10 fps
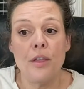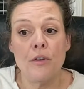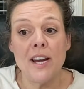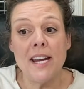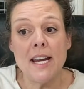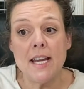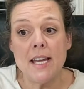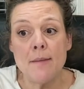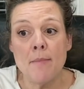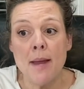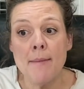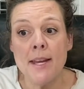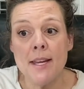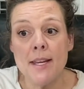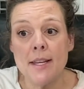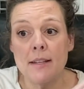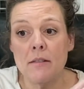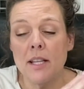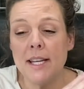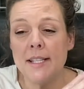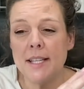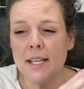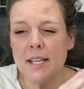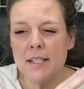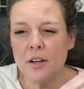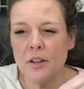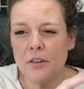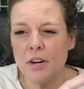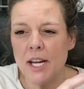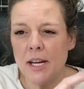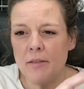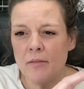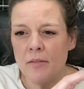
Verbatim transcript: three, maybe? Lisa, is there three?